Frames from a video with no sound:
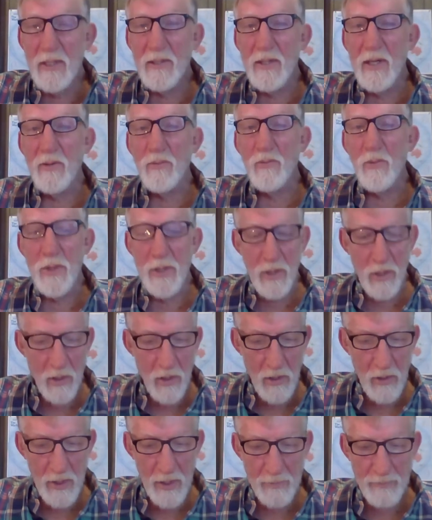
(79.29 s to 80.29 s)
that we
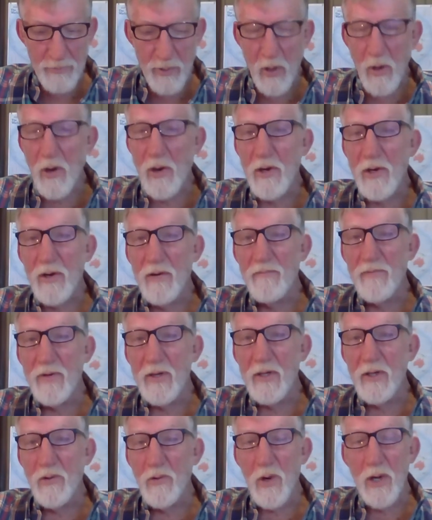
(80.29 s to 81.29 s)
are a part of
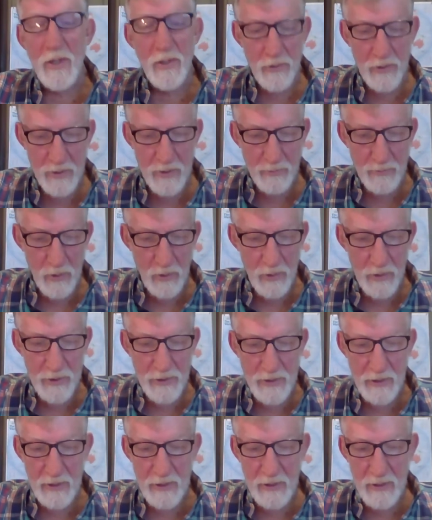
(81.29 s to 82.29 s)
a greater
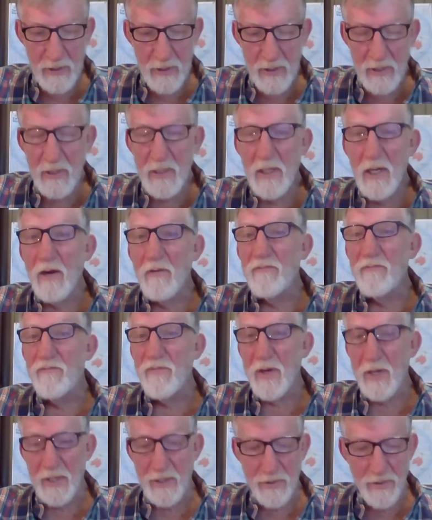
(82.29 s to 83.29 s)
community of
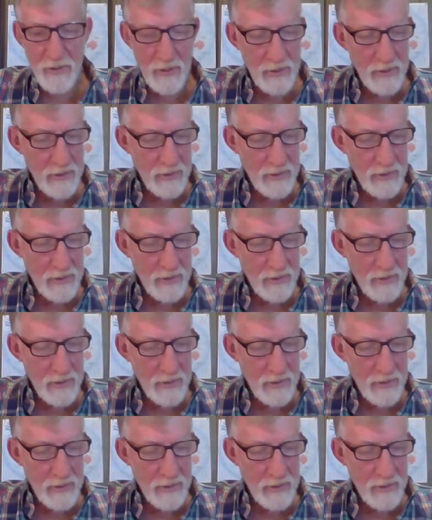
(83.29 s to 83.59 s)
faith.